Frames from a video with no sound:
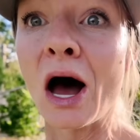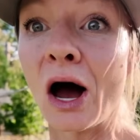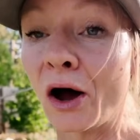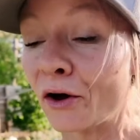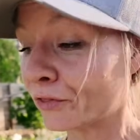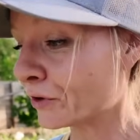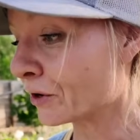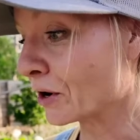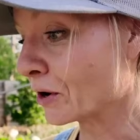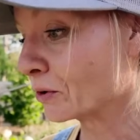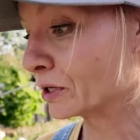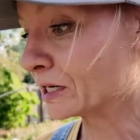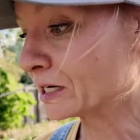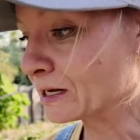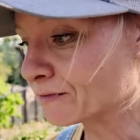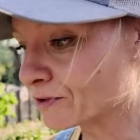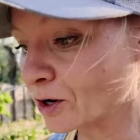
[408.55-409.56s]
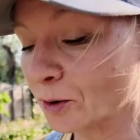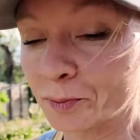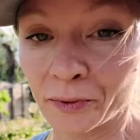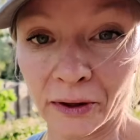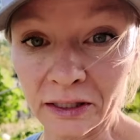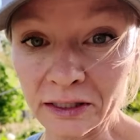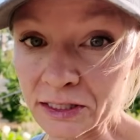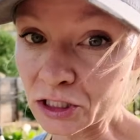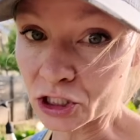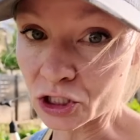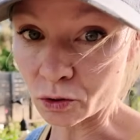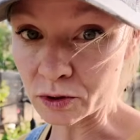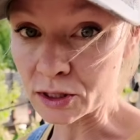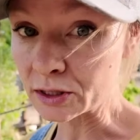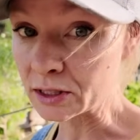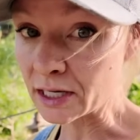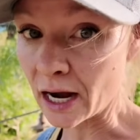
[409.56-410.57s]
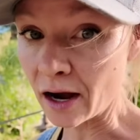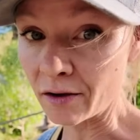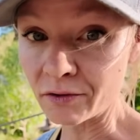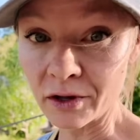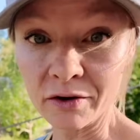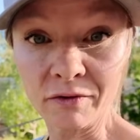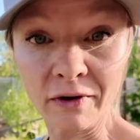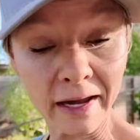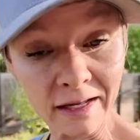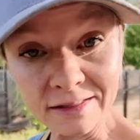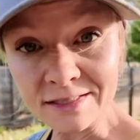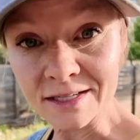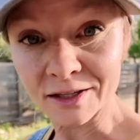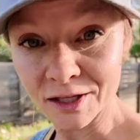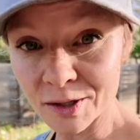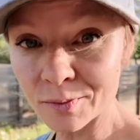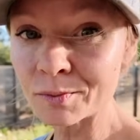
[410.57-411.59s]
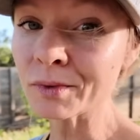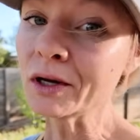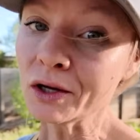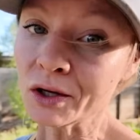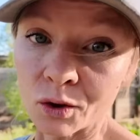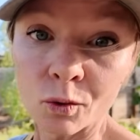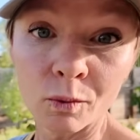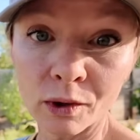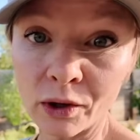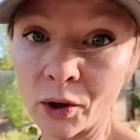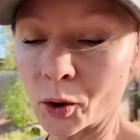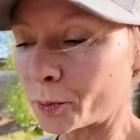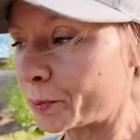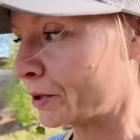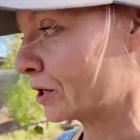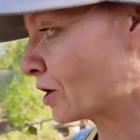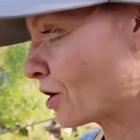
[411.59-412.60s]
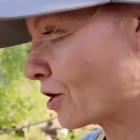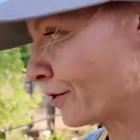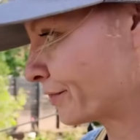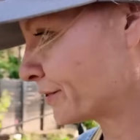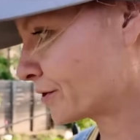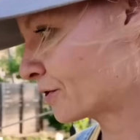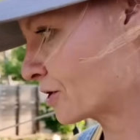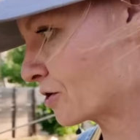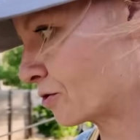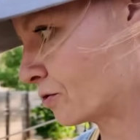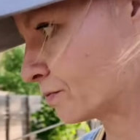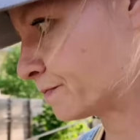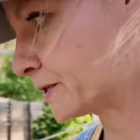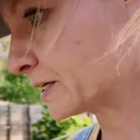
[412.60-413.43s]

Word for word: on their own and even our plants that don't tend to have a lot of ants on them will open on their own.